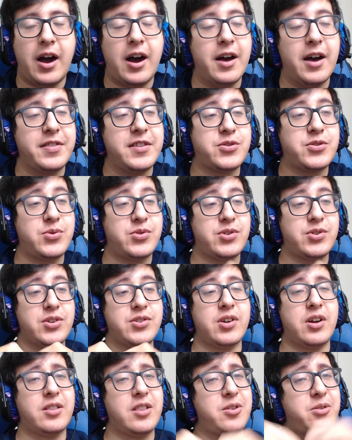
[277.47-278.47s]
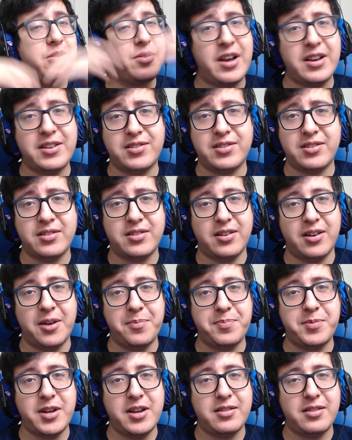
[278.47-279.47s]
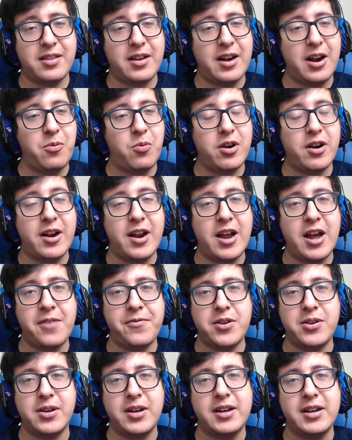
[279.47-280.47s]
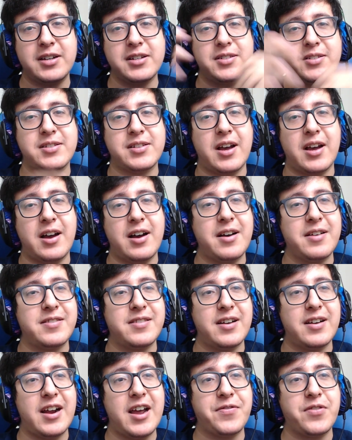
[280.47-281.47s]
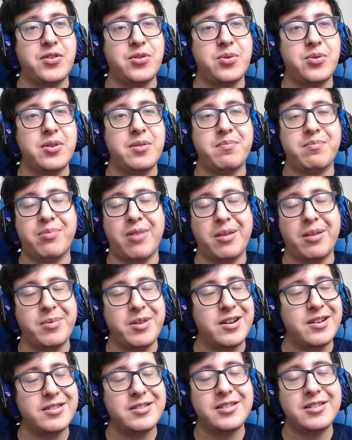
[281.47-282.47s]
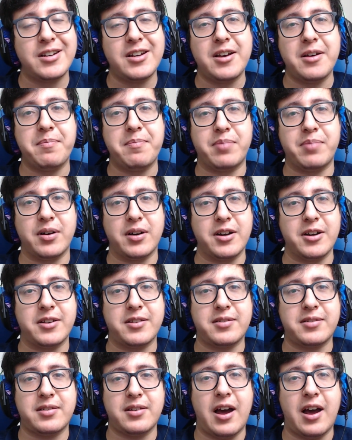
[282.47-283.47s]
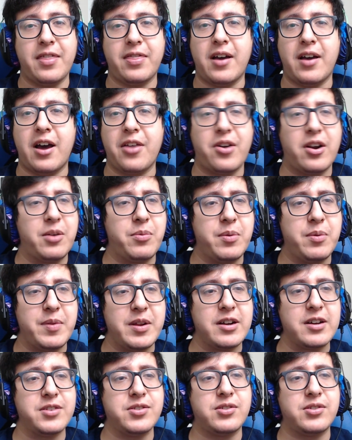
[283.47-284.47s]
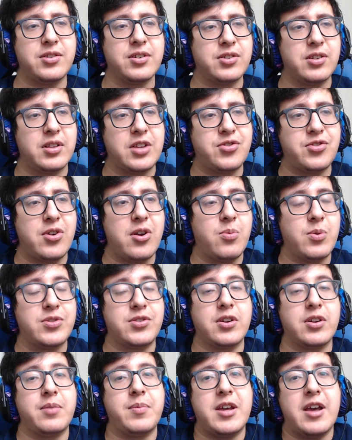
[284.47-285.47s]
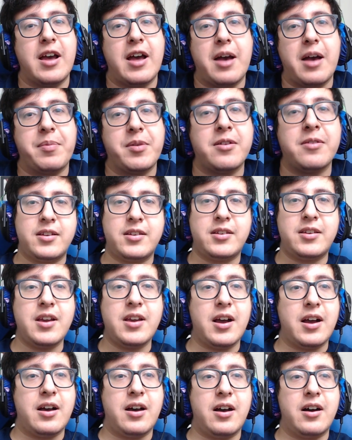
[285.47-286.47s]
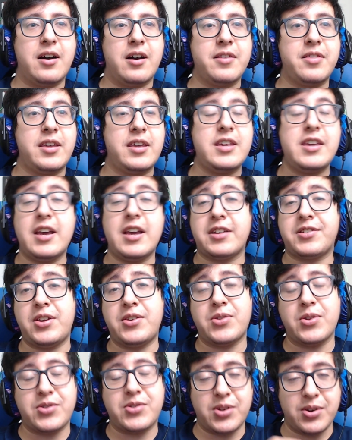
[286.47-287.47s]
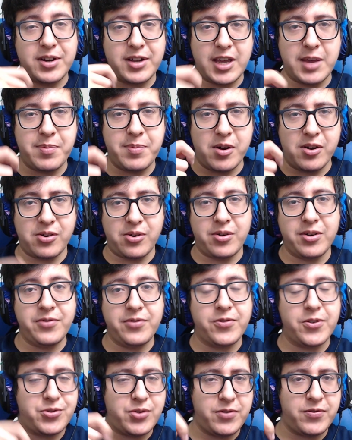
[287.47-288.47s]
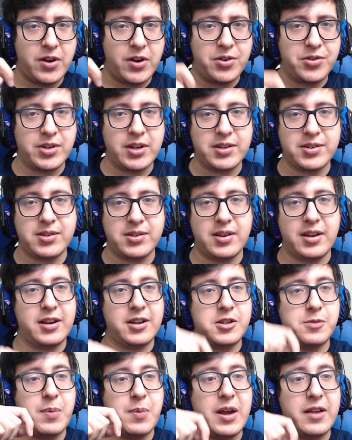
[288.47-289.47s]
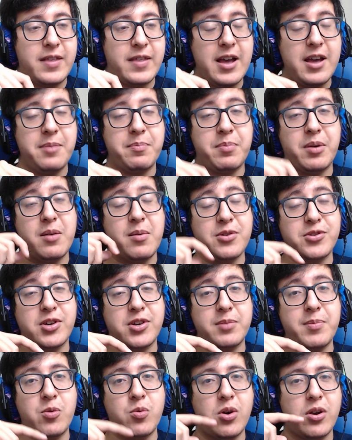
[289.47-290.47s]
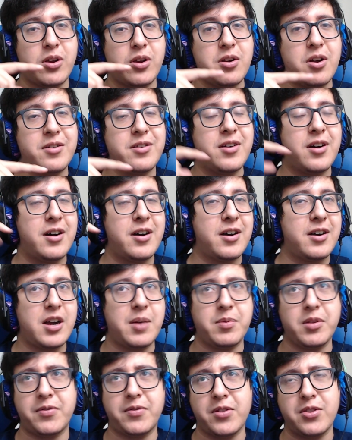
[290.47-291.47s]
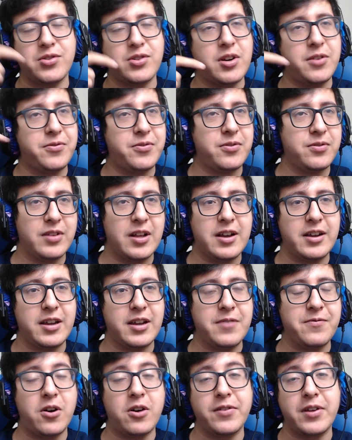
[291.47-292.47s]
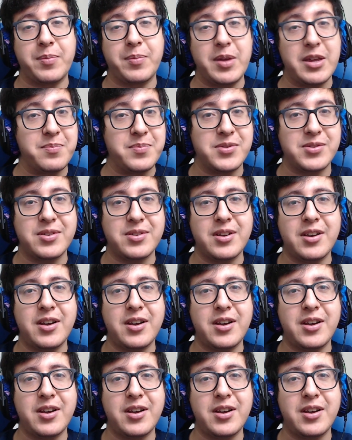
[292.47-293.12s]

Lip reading: This was just a little nice update that I wanted to have for you guys. Did I have to do it? Probably not. But I thought it would be nice just to let you know what's going to be happening. Yeah, the EXEs are still going to keep on going for Street Fighter 6. Expect that, but I'm also going to be working on a couple of other stuff, like involving memes,